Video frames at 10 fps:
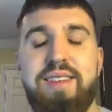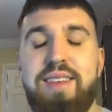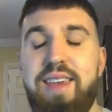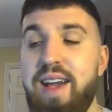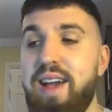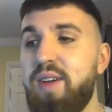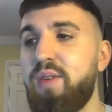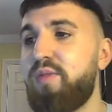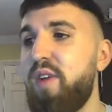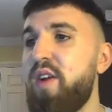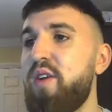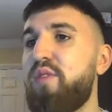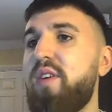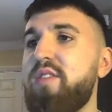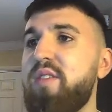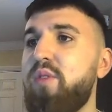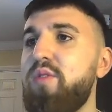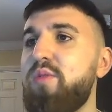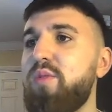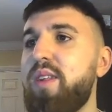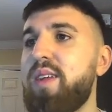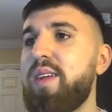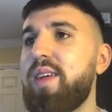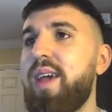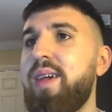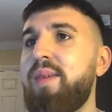Yeah, fair enough, I suppose. I